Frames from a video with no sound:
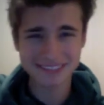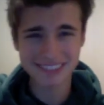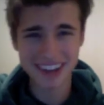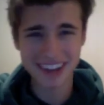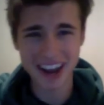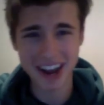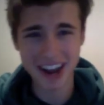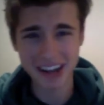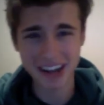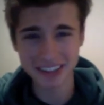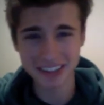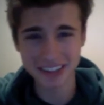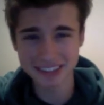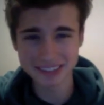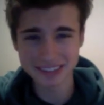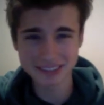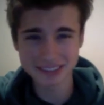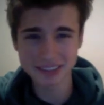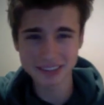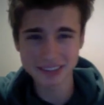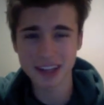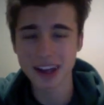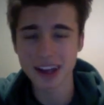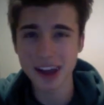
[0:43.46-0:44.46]

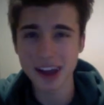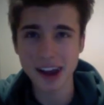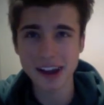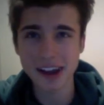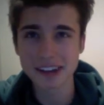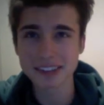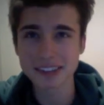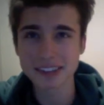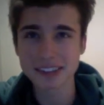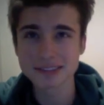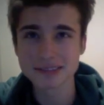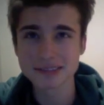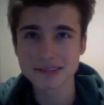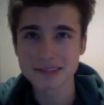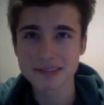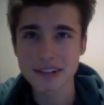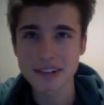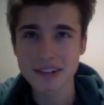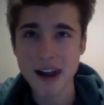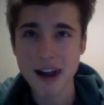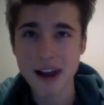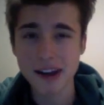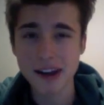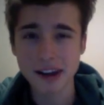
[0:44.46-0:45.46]

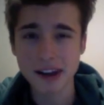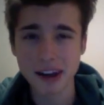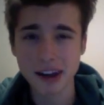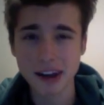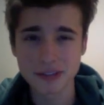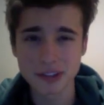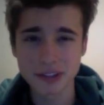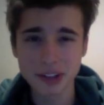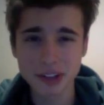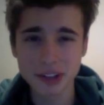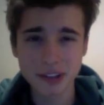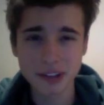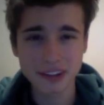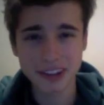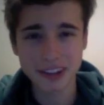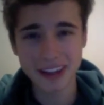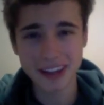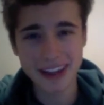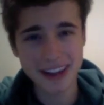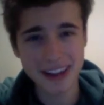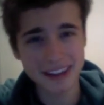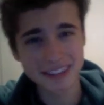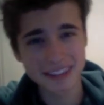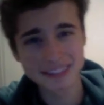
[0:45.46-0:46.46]
I feel that,
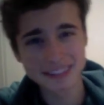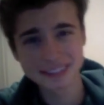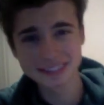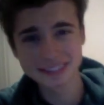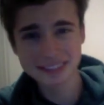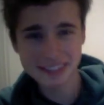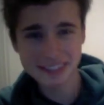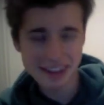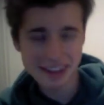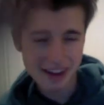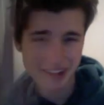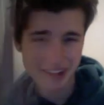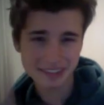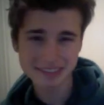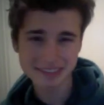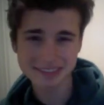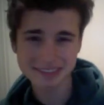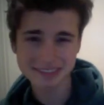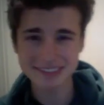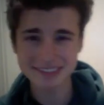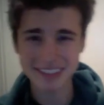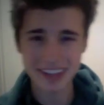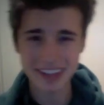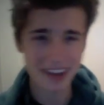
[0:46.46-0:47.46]

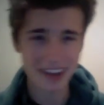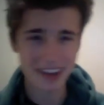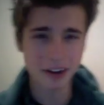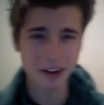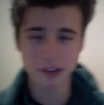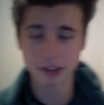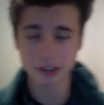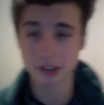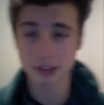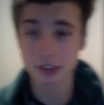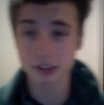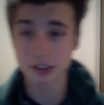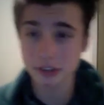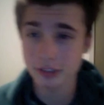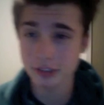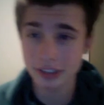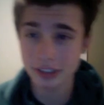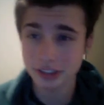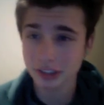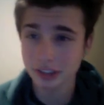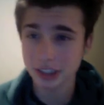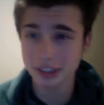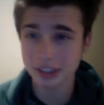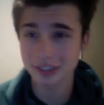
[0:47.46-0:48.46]

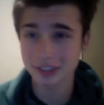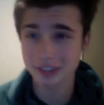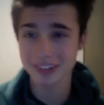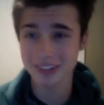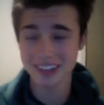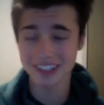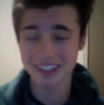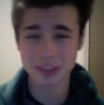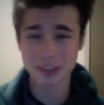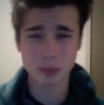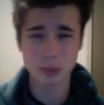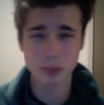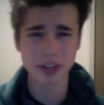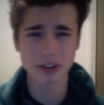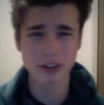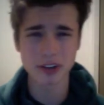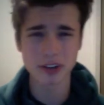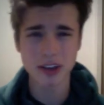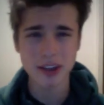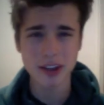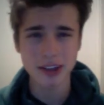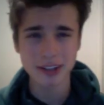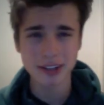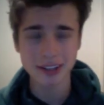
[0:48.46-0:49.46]
it's weird.
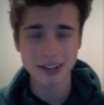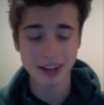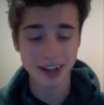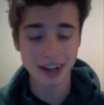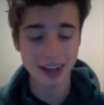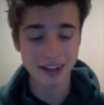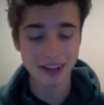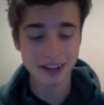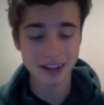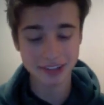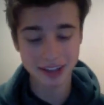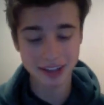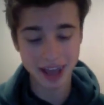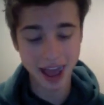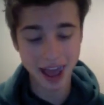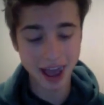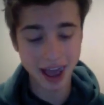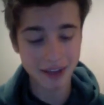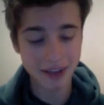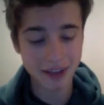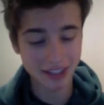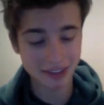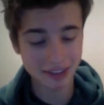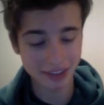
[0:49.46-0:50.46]
I have to
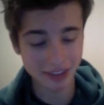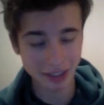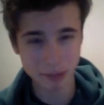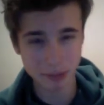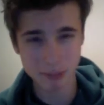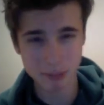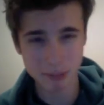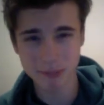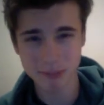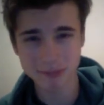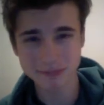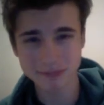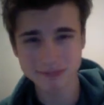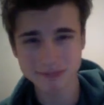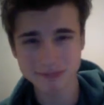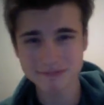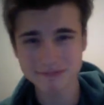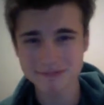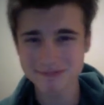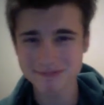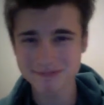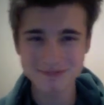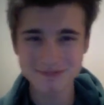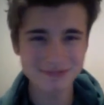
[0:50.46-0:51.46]
have it, like,
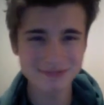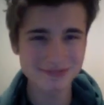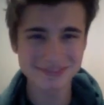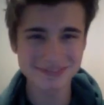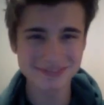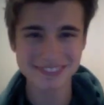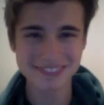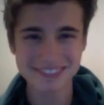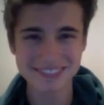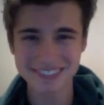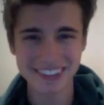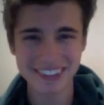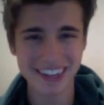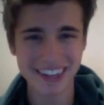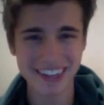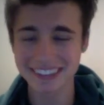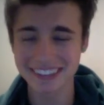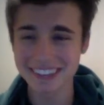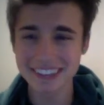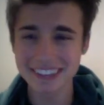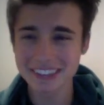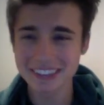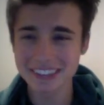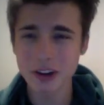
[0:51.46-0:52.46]

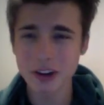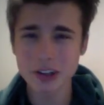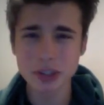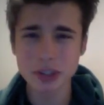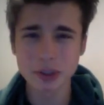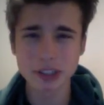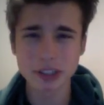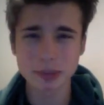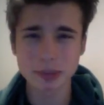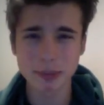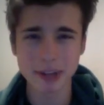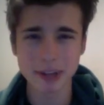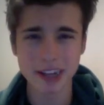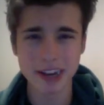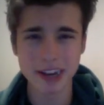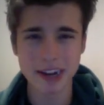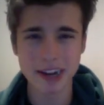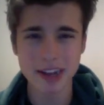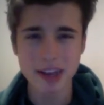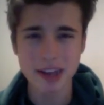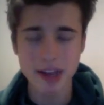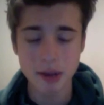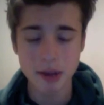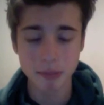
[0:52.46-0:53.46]
it's hard to explain,
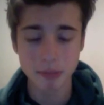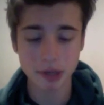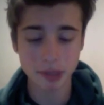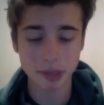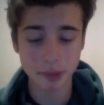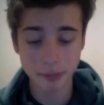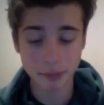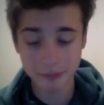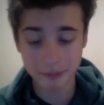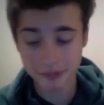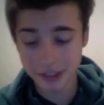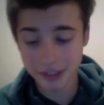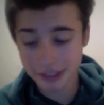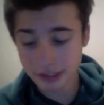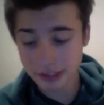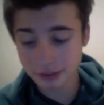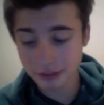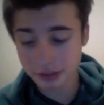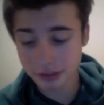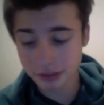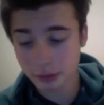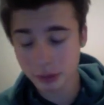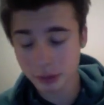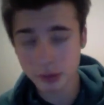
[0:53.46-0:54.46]
but I'm thinking of
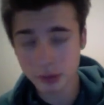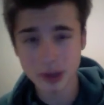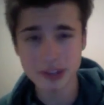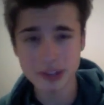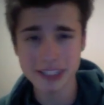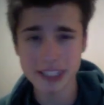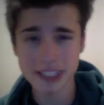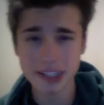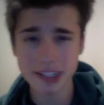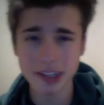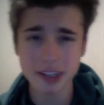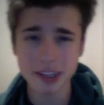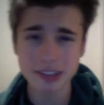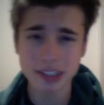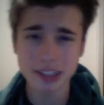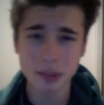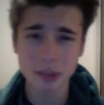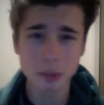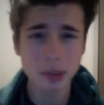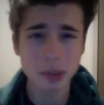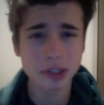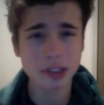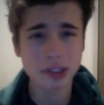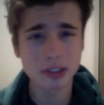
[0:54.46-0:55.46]
some new ideas and
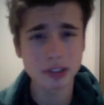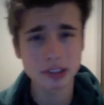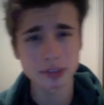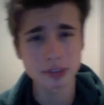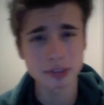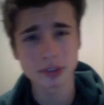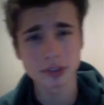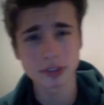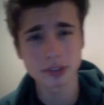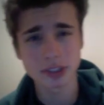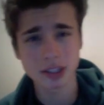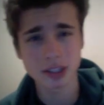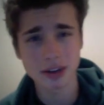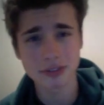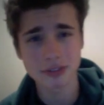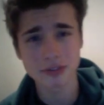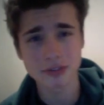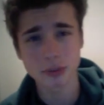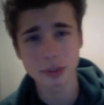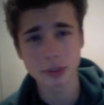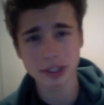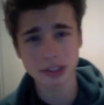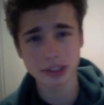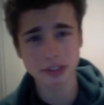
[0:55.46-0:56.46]
working on some new stuff
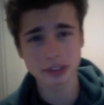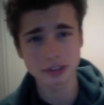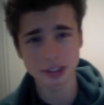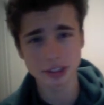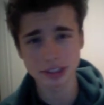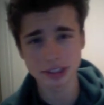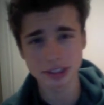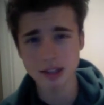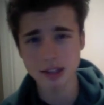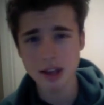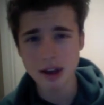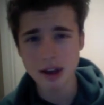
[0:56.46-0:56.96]
for Weekly Chris